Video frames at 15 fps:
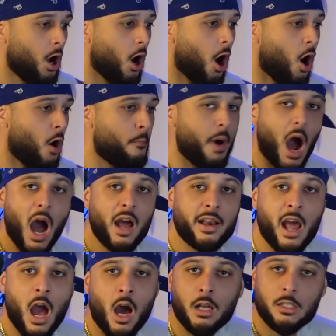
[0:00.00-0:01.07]
oh, buy
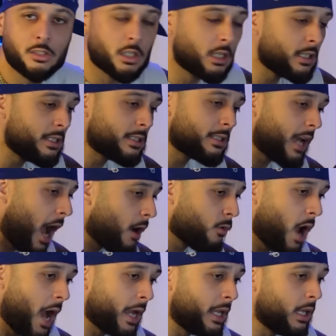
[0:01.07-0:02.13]
now, these are going to
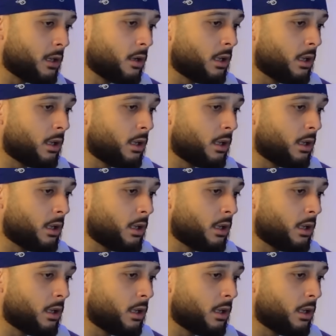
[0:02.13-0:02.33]
skyrocket,